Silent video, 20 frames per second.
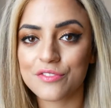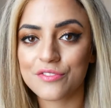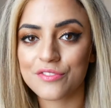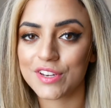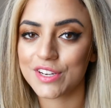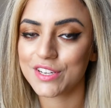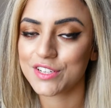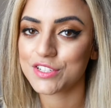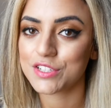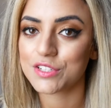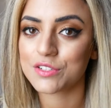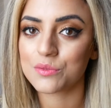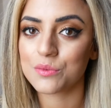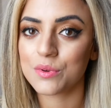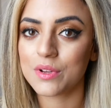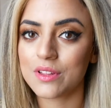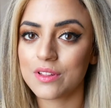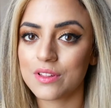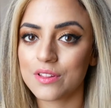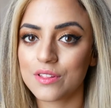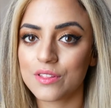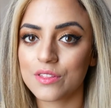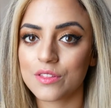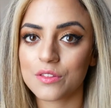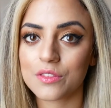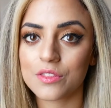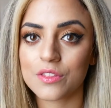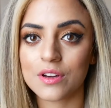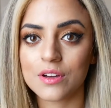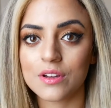finished
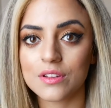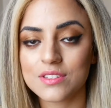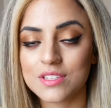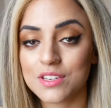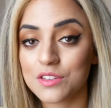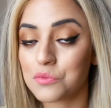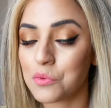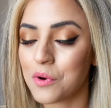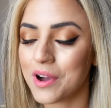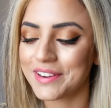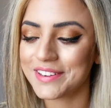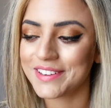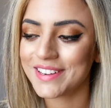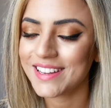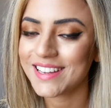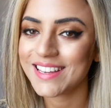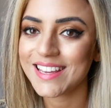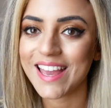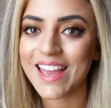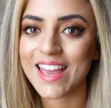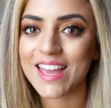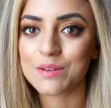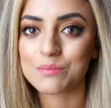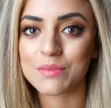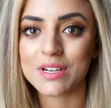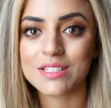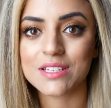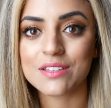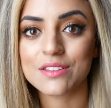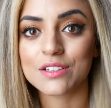with the teeth whitening and my teeth are